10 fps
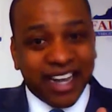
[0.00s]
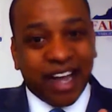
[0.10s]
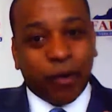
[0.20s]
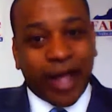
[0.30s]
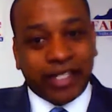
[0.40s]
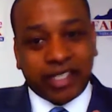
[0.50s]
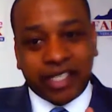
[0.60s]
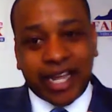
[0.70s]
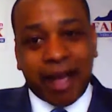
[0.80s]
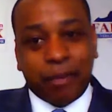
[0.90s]
Or
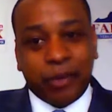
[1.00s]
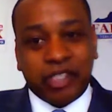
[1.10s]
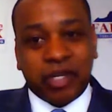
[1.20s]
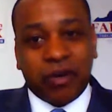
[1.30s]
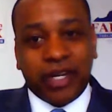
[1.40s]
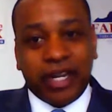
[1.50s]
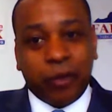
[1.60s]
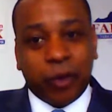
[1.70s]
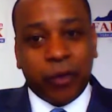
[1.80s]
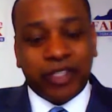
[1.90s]
accessing capital to start and
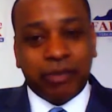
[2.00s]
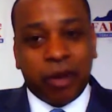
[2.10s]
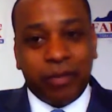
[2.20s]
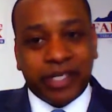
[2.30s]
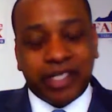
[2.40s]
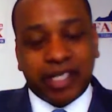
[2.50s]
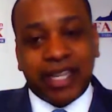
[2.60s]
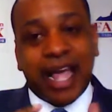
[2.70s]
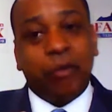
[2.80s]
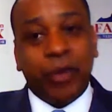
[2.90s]
grow a small business,
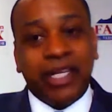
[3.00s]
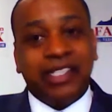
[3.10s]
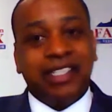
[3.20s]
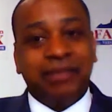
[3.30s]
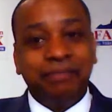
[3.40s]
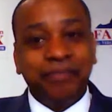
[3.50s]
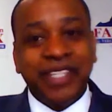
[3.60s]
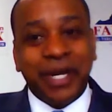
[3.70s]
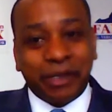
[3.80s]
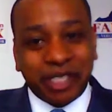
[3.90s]
and that really is the
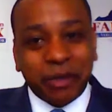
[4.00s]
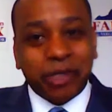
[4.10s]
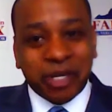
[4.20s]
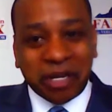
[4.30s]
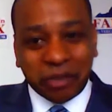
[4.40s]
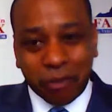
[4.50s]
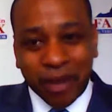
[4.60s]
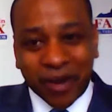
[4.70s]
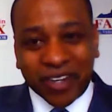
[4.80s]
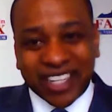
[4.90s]
secret sauce of
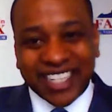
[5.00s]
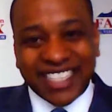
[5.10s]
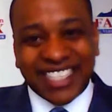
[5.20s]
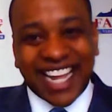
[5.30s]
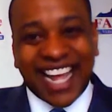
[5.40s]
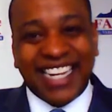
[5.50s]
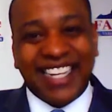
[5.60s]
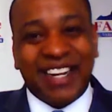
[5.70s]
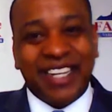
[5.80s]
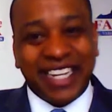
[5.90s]
America. Is that
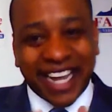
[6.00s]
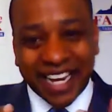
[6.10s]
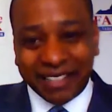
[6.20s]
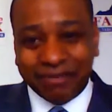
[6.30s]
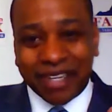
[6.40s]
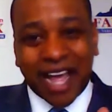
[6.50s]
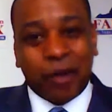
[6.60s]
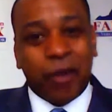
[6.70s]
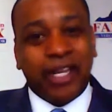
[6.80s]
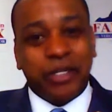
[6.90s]
you get a high
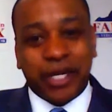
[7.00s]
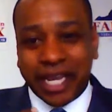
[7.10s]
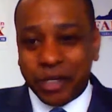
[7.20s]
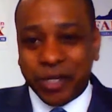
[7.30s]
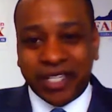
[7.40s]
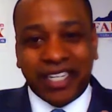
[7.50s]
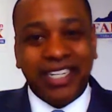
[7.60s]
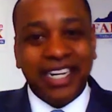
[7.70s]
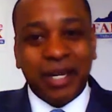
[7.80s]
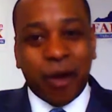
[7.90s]
quality education, you
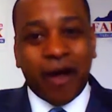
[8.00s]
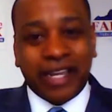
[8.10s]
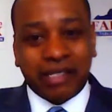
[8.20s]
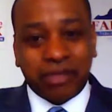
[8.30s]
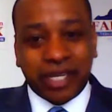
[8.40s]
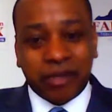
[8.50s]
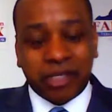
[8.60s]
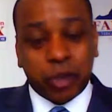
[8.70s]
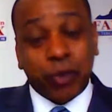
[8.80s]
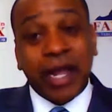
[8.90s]
go out and get some skills
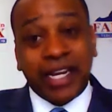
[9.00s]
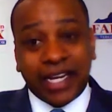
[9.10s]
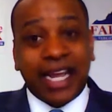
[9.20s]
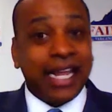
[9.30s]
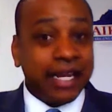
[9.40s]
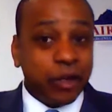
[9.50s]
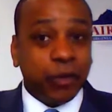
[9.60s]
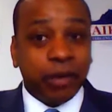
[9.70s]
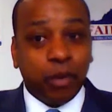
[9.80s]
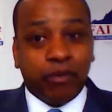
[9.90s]
and training, and then
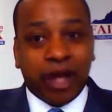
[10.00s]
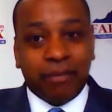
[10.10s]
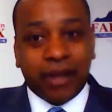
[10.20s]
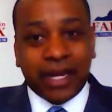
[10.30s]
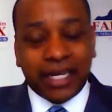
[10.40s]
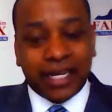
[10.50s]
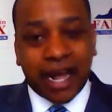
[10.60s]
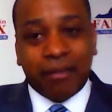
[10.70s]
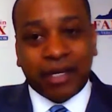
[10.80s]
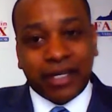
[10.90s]
you can move up
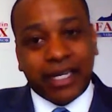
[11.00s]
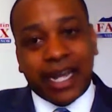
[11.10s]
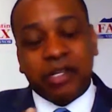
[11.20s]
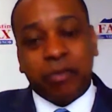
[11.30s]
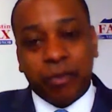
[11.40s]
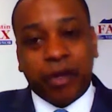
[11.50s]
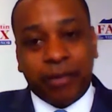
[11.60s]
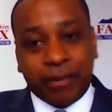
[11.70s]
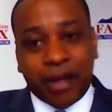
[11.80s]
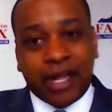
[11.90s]
economically, and that's what we want to
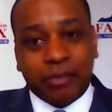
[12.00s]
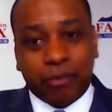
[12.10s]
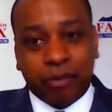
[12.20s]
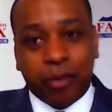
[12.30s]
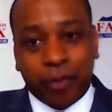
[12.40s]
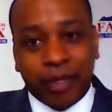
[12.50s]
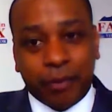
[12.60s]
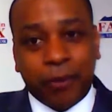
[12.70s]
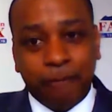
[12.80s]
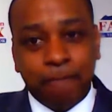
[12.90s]
make possible for more people.